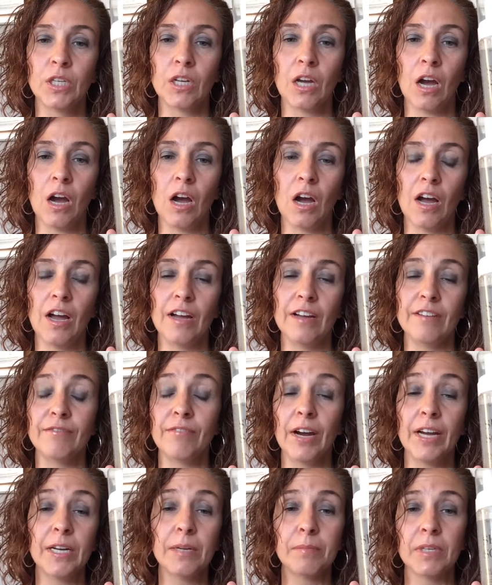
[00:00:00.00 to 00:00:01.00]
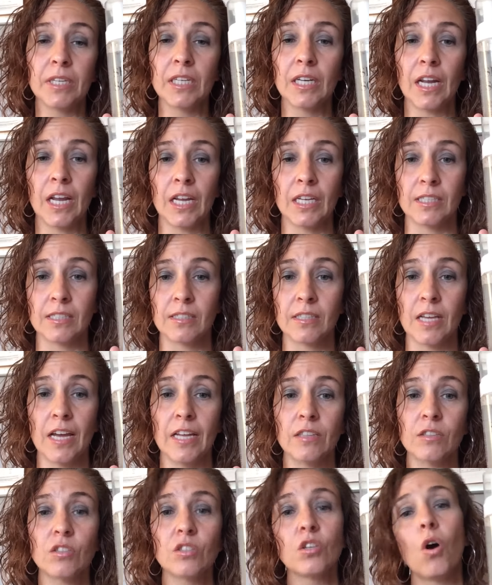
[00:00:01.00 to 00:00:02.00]
uh, vitamin and
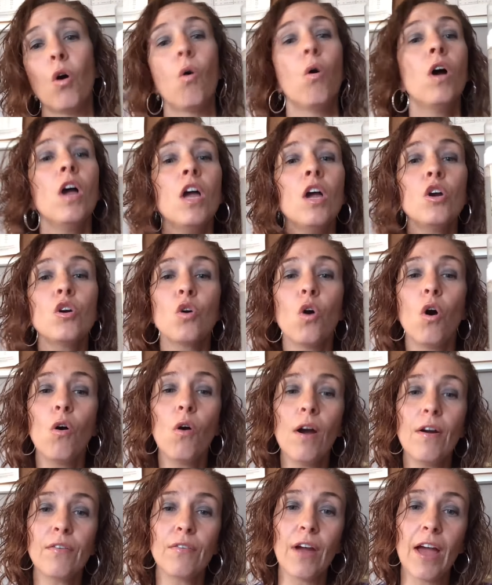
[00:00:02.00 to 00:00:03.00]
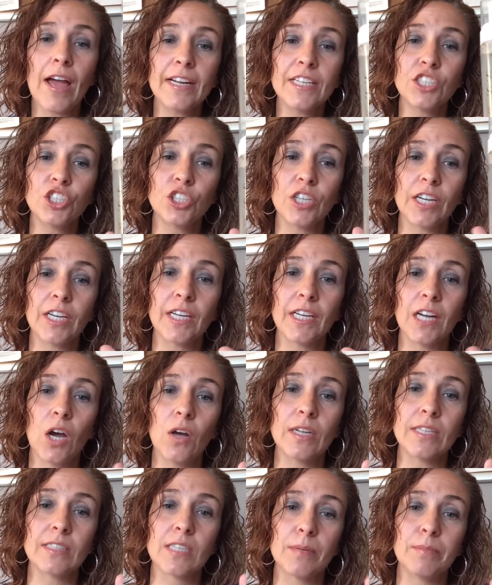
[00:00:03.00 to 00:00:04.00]
scent. So go ahead and check it
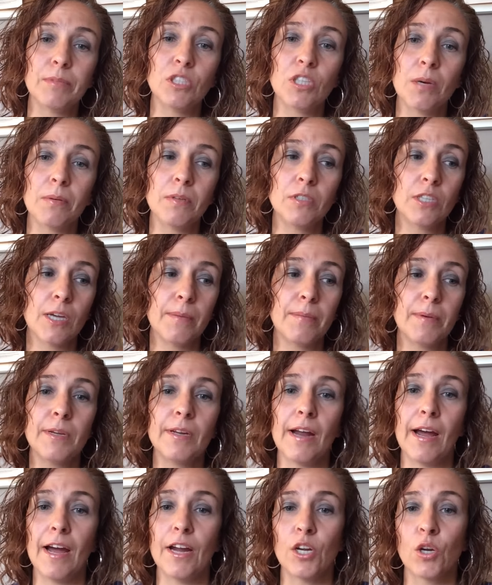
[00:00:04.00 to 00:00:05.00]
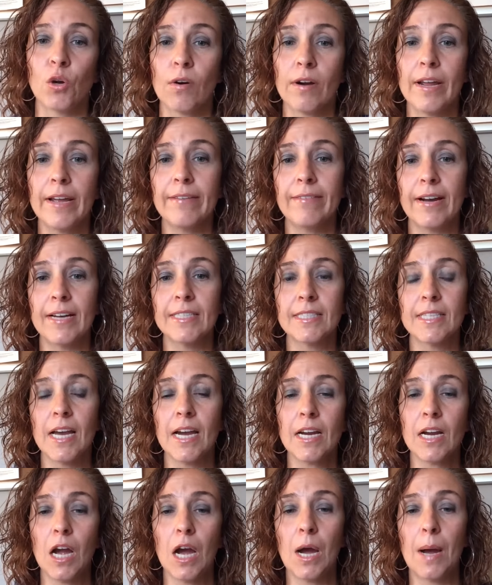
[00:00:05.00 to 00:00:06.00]
out at
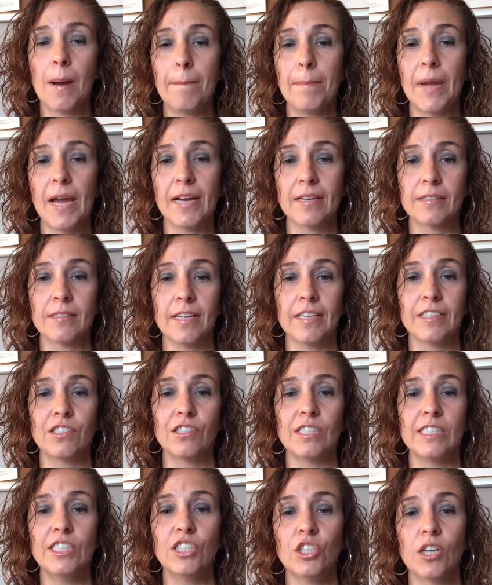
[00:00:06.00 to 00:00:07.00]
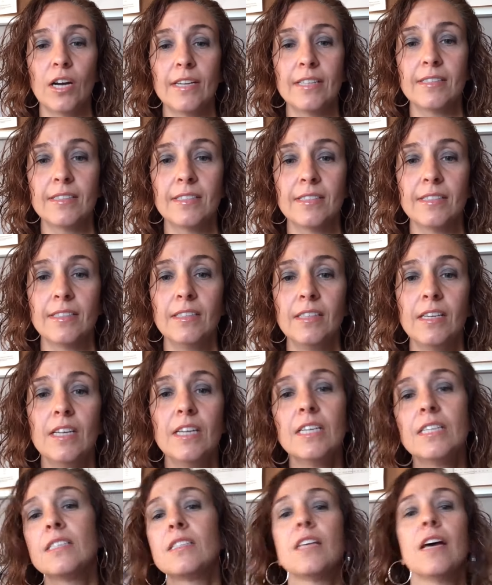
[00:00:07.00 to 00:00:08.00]
www.youravon.com backslash
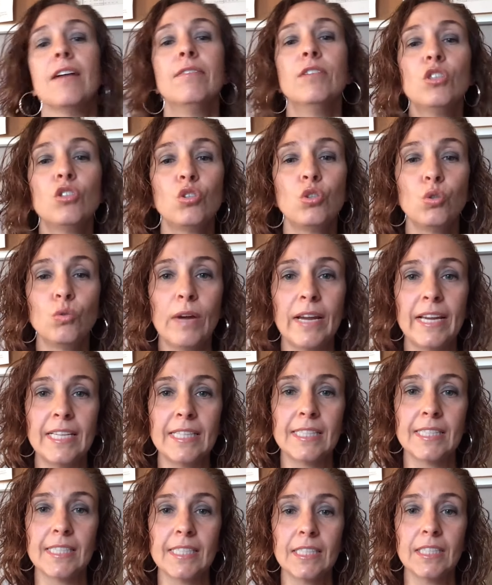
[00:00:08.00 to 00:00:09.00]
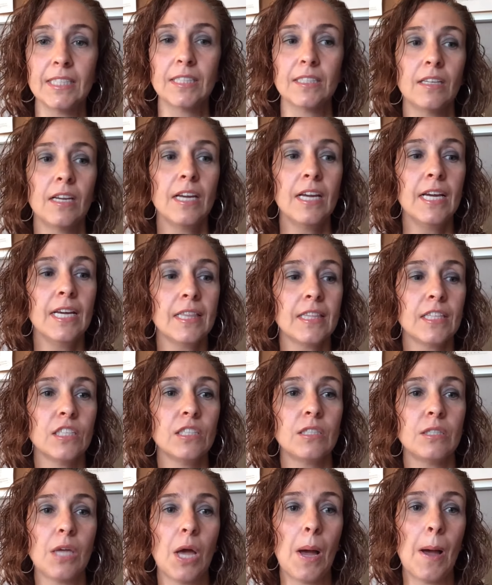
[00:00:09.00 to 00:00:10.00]
djohnson7286.
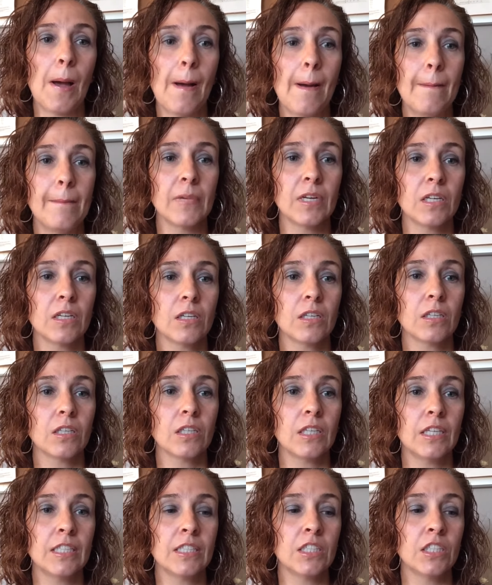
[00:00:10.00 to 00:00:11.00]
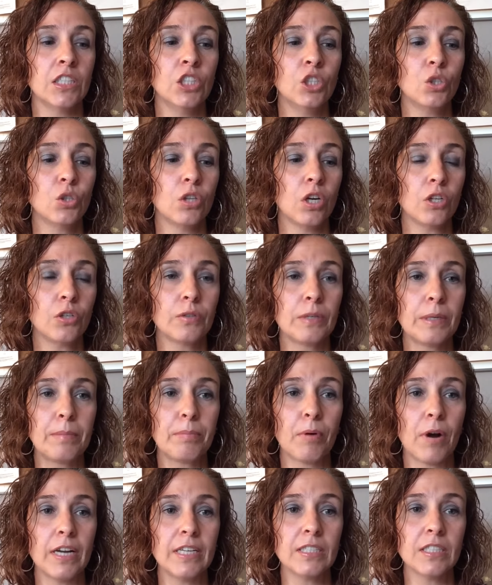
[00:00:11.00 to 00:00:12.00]
This, um, it's an introductory
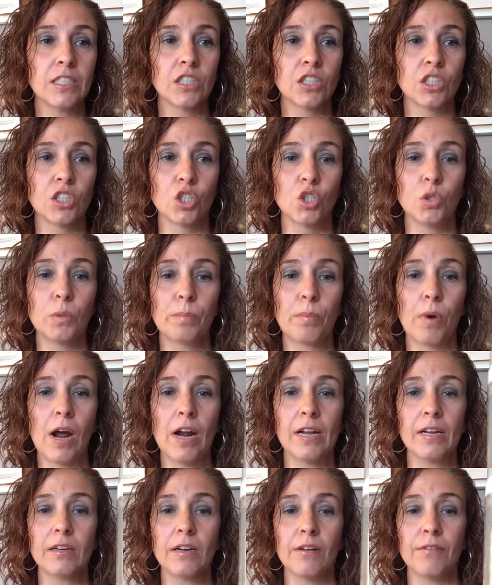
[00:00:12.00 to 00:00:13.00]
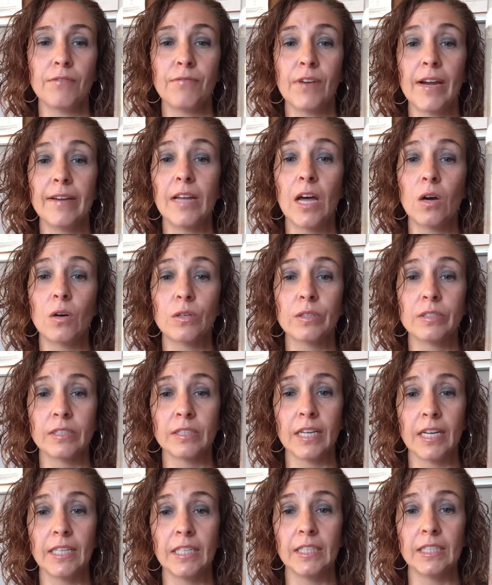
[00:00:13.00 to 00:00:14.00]
price since it's a new product of
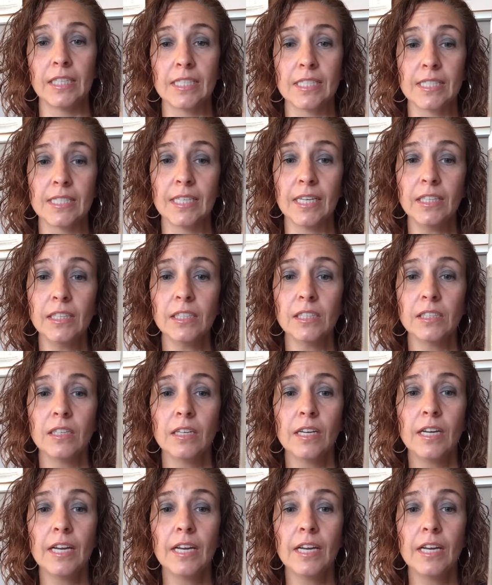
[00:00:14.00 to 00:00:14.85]
$5.99.